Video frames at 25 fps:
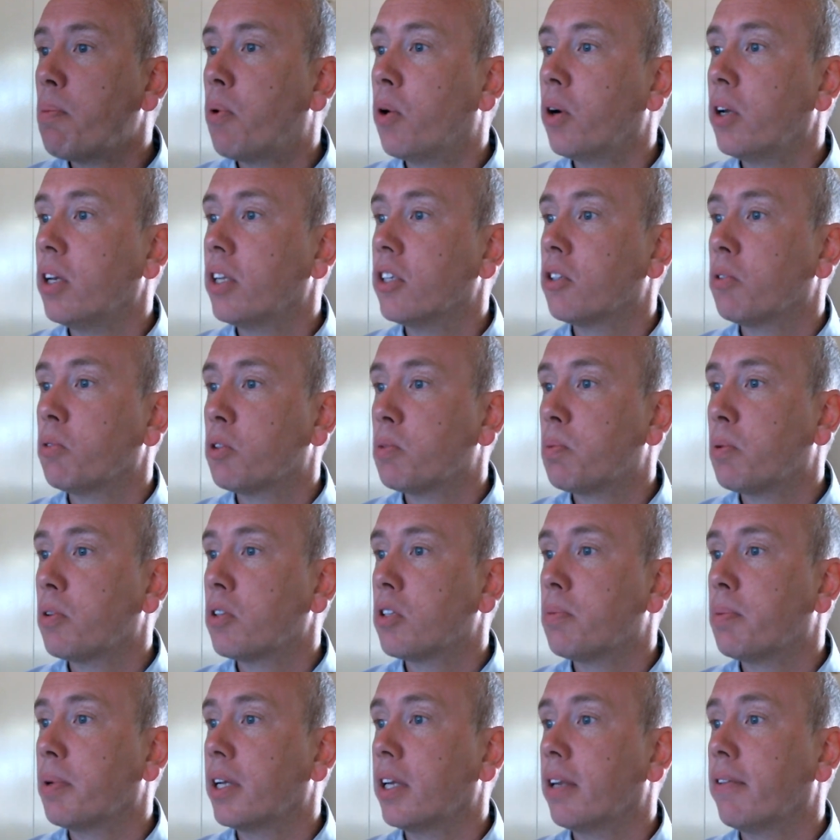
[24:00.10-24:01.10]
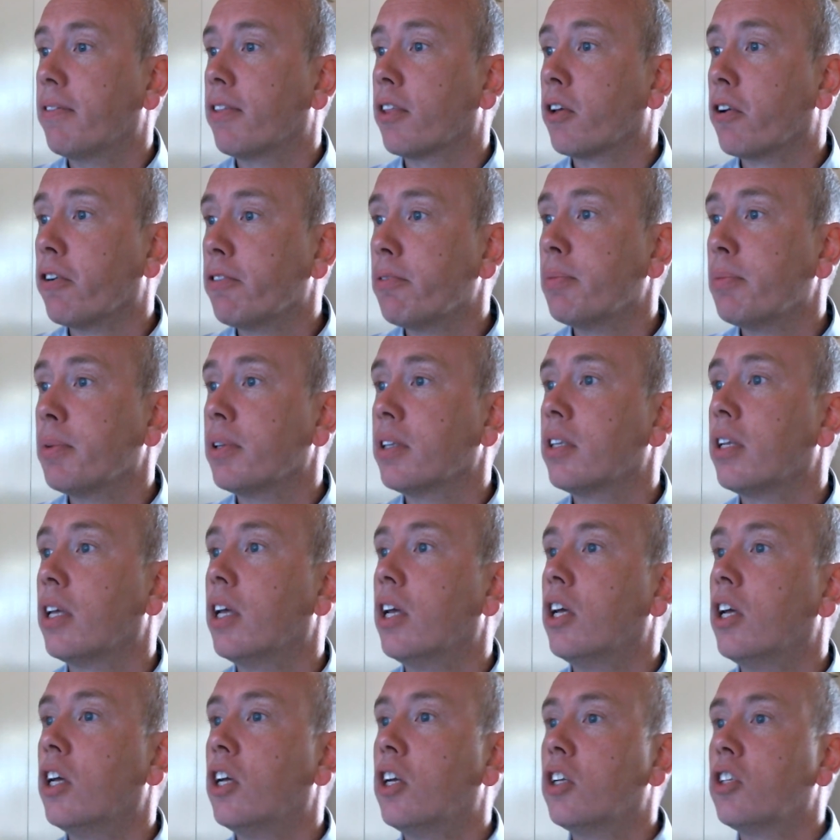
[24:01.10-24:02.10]
point is the responsibility of the government
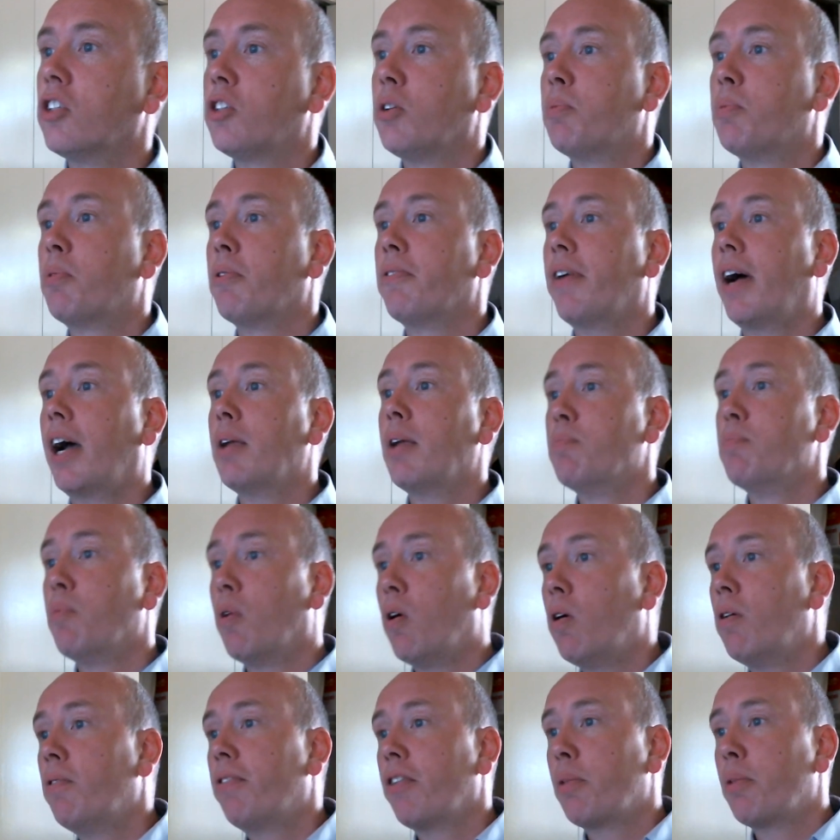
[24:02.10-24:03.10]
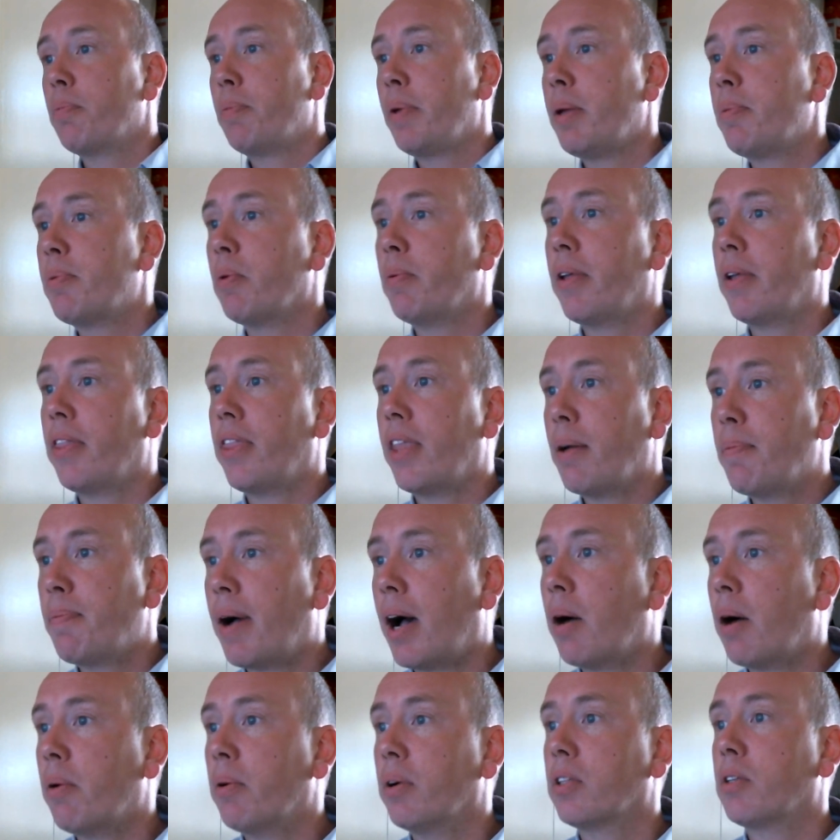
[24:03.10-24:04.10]
to provide more for the people when their
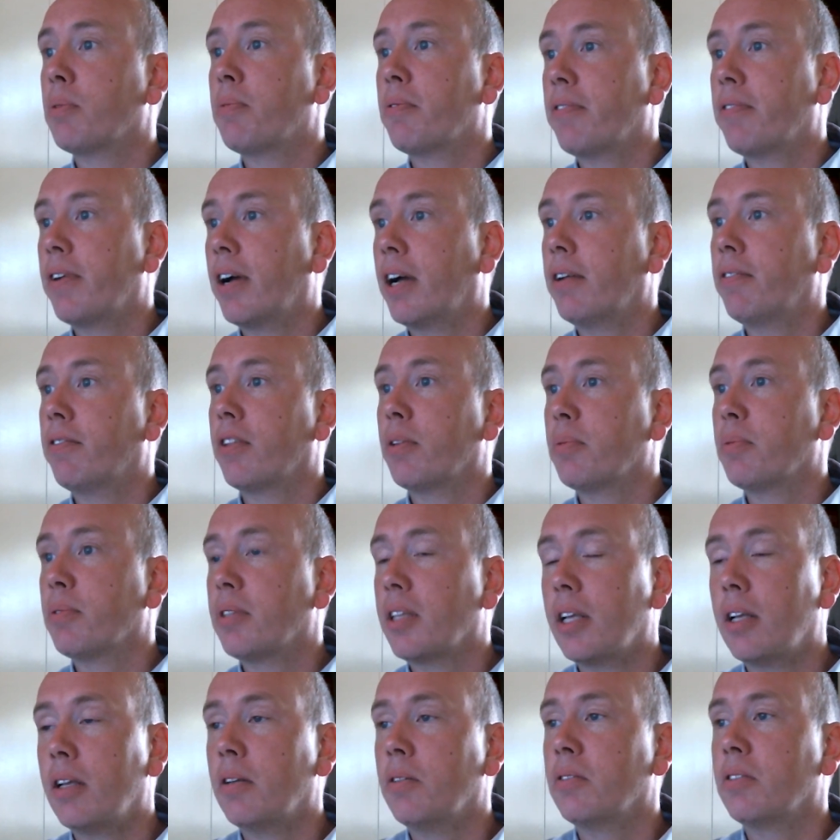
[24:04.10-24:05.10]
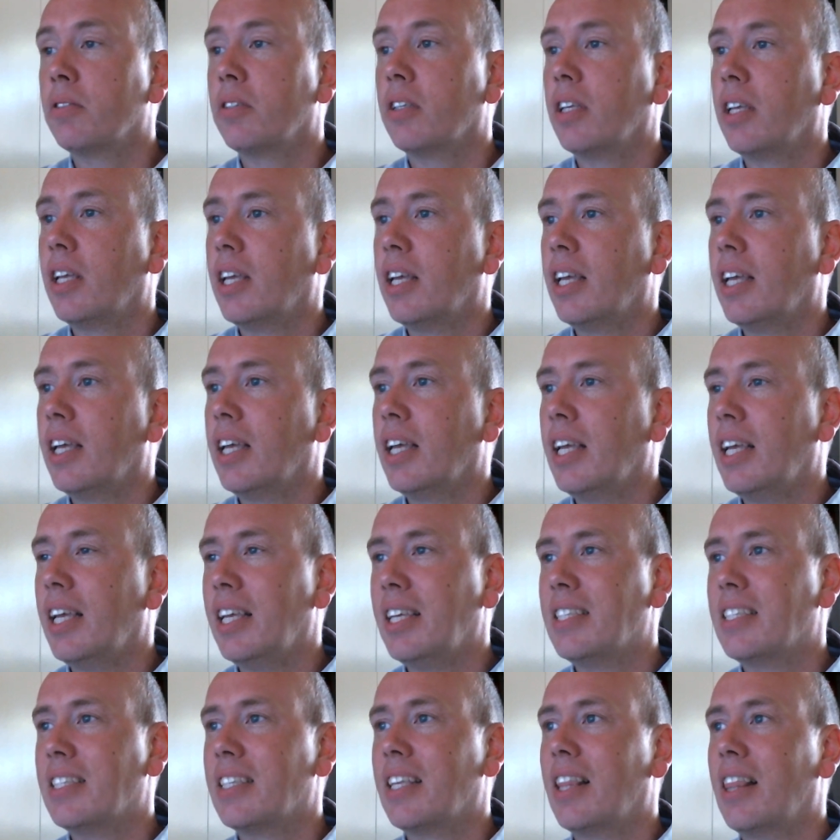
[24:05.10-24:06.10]
power to provide for themselves
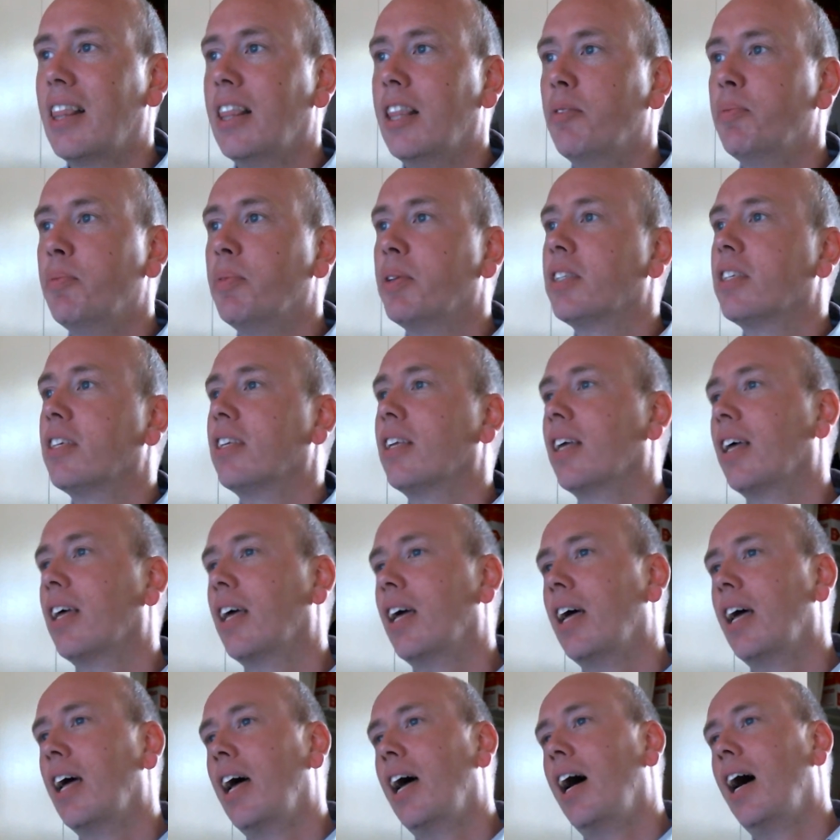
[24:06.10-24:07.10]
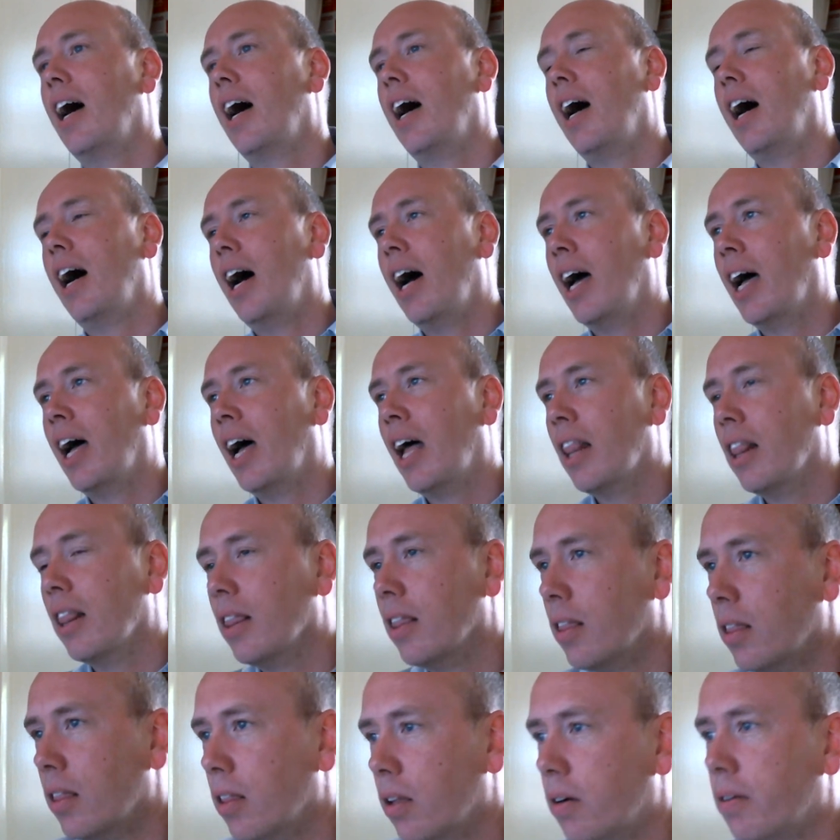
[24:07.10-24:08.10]
is limited? I
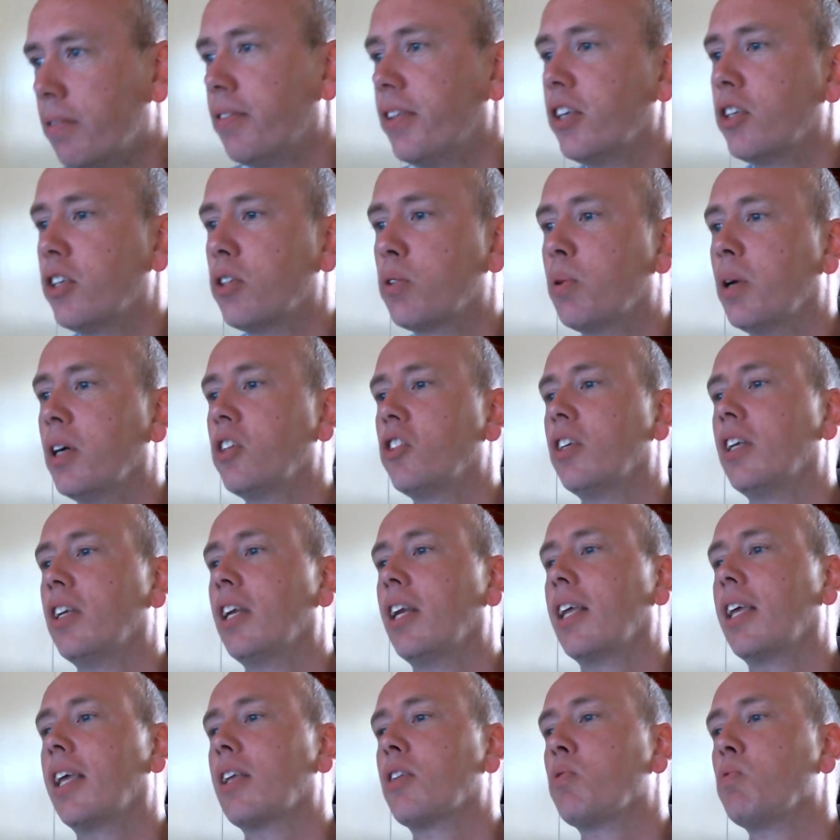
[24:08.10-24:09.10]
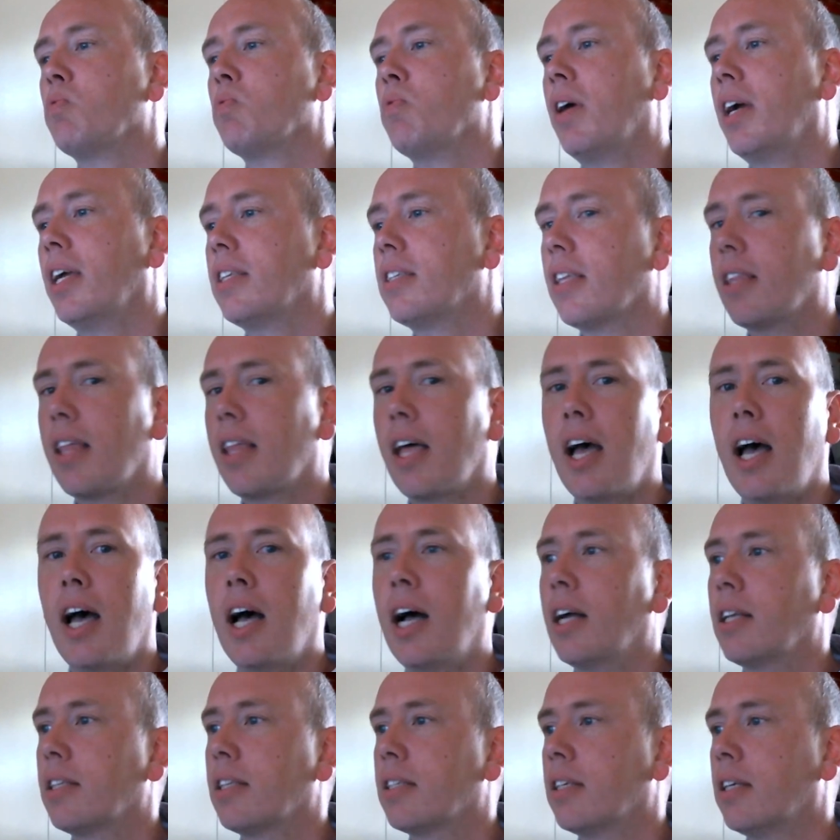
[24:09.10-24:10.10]
love this question, and it gets right to the
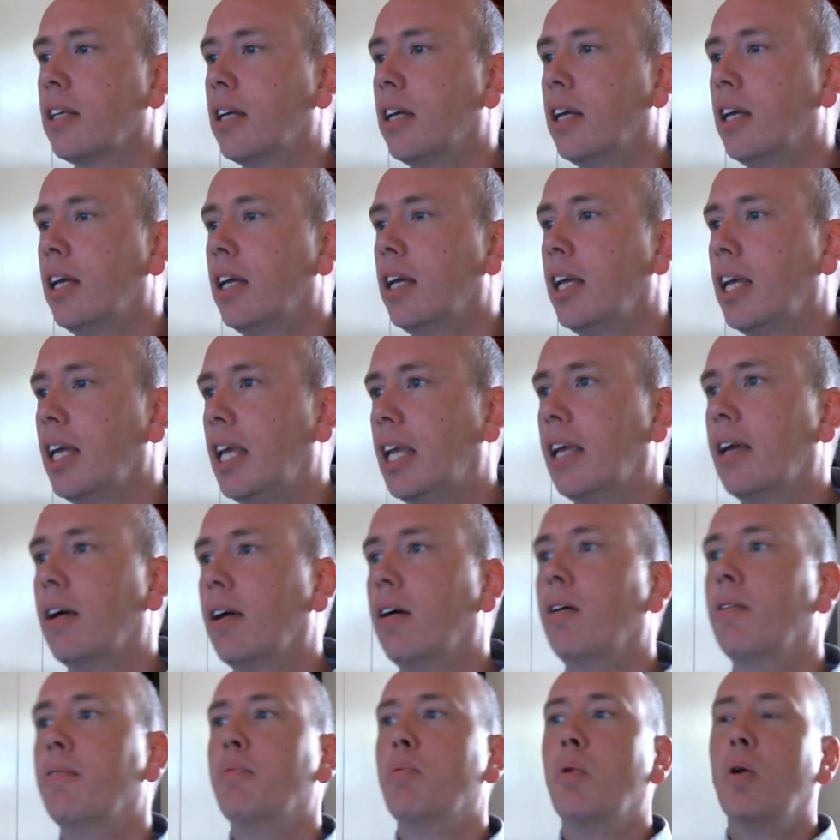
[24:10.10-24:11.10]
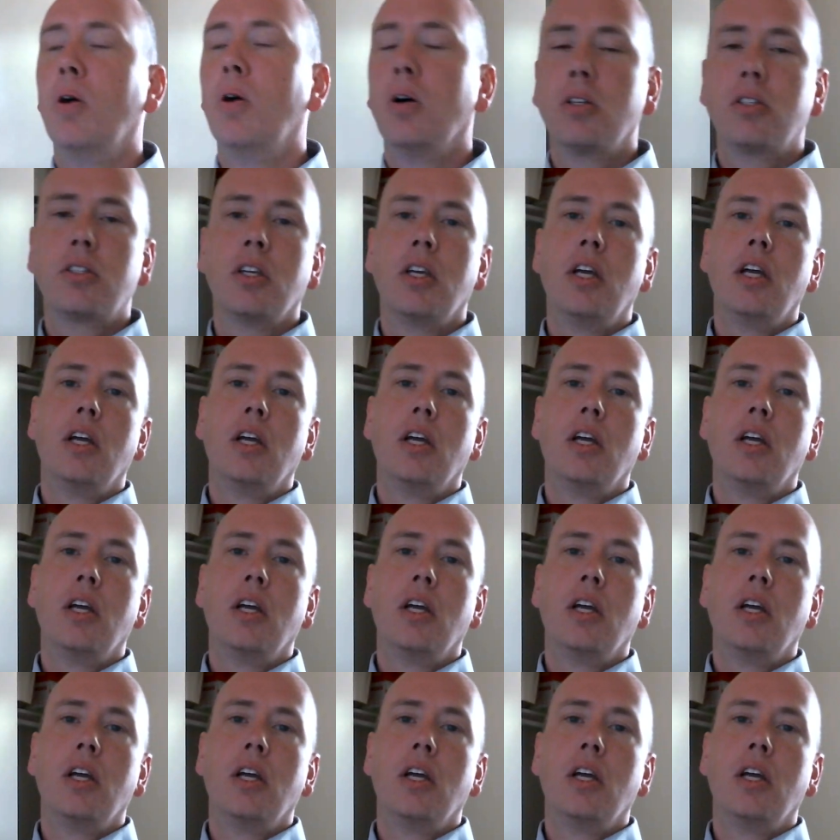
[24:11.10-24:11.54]
heart here of what